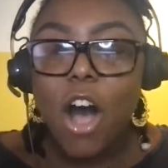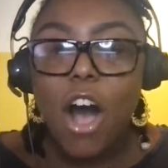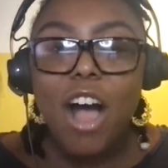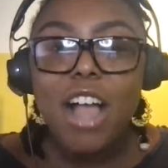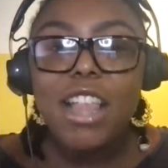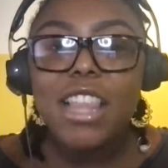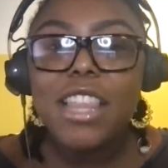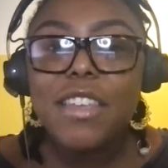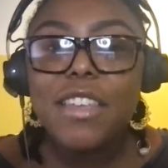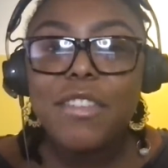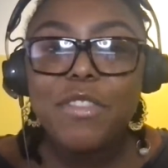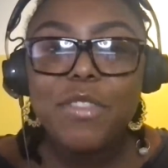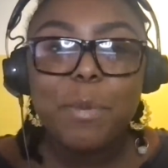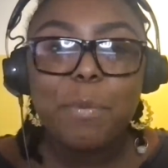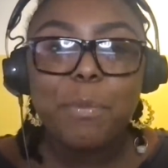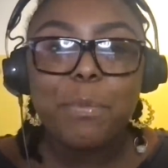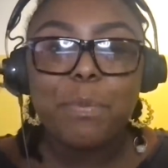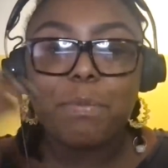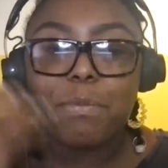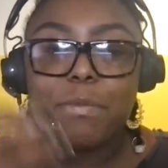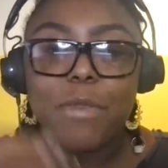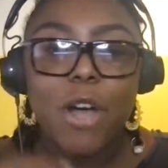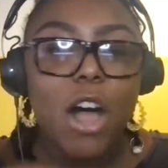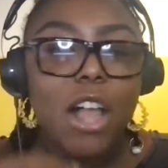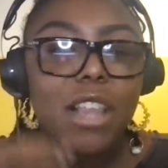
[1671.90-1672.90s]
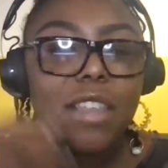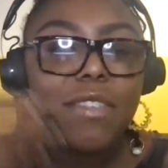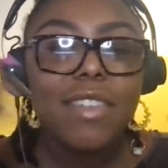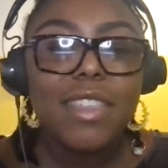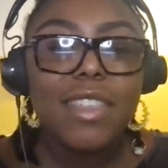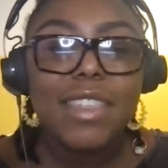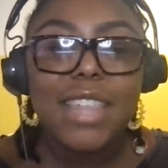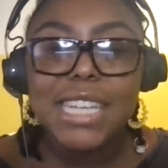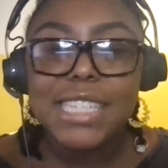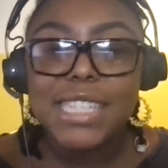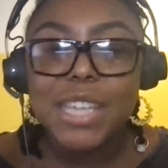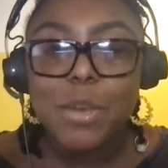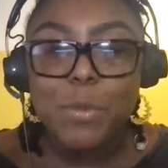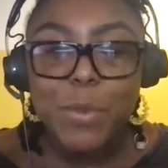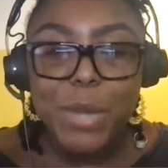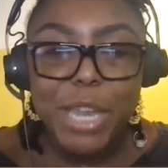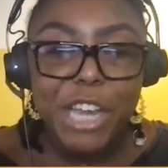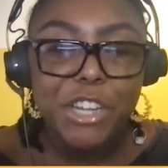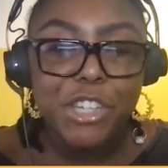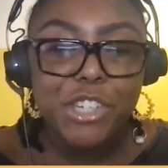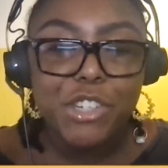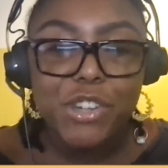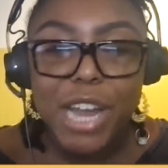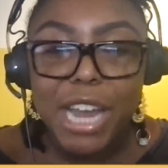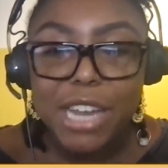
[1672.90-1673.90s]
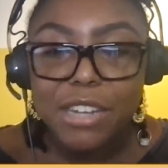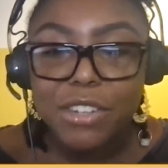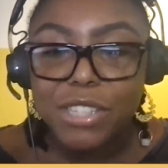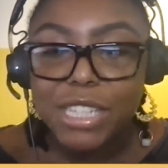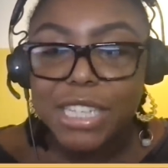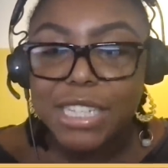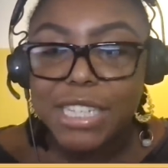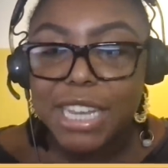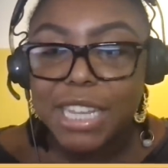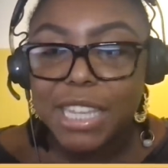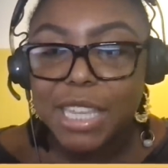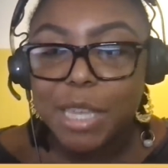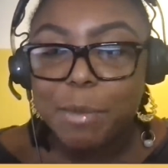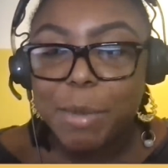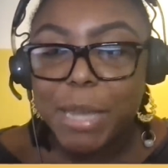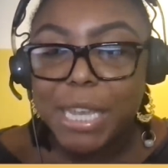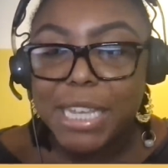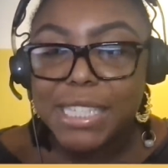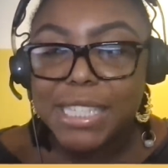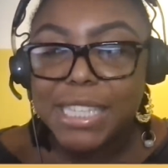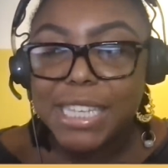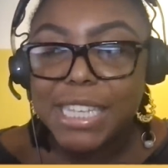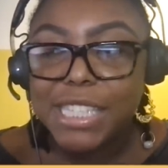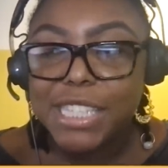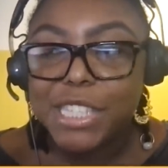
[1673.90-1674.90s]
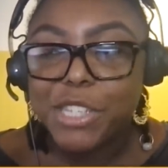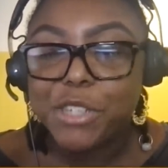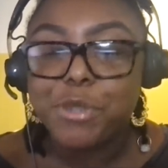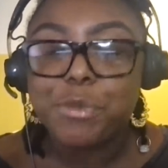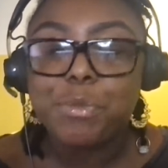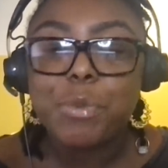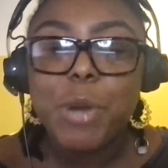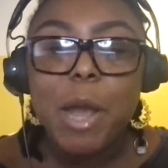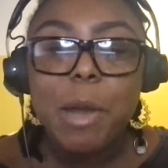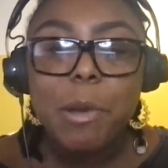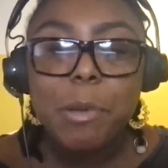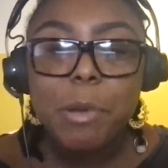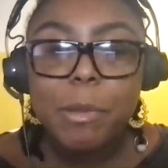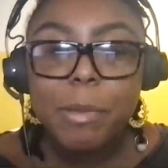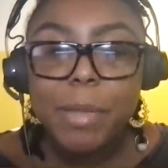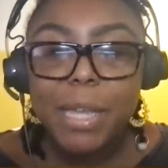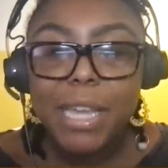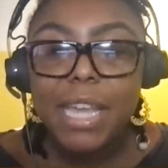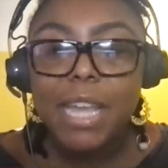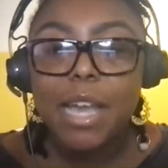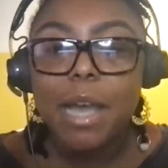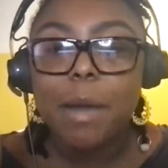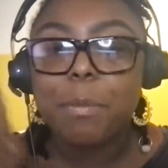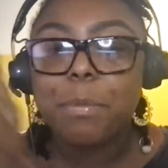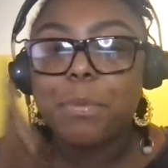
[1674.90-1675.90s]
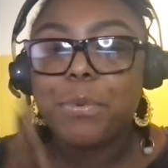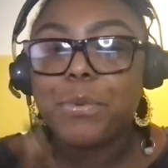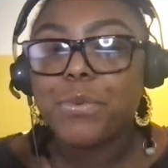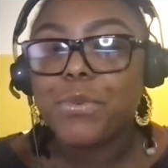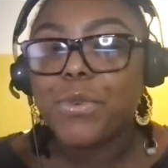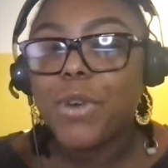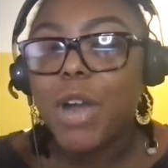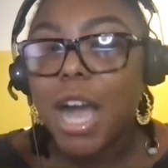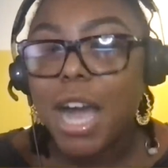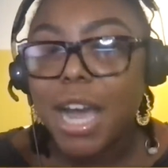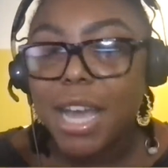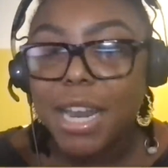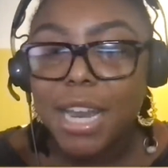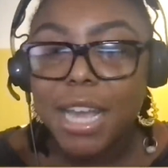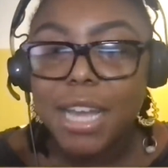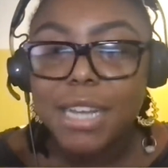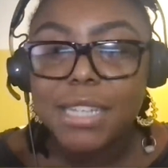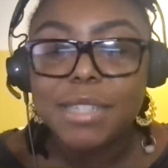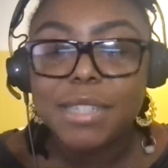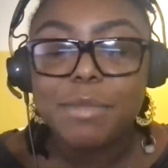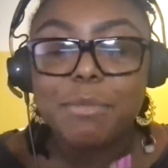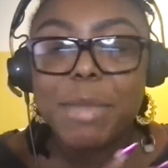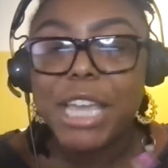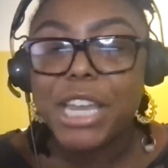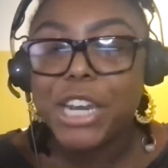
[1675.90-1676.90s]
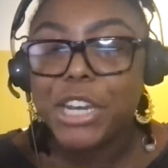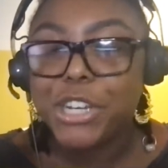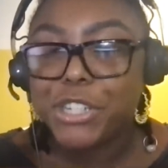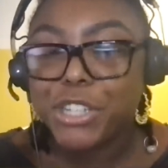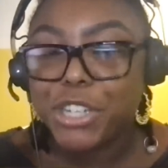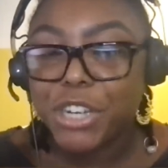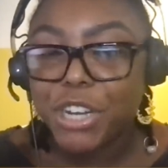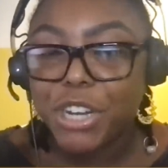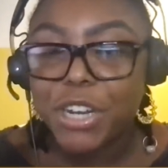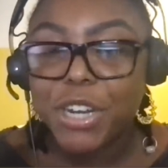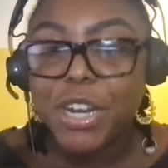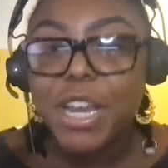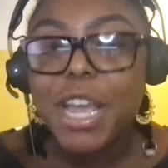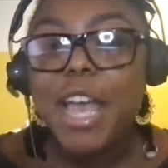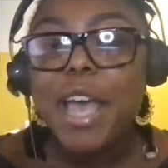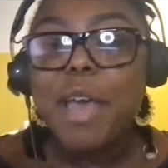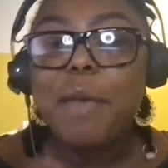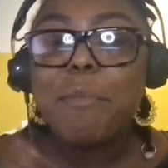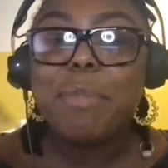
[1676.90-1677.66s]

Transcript: all of the all of the things that we interact on a daily basis there's probably a product manager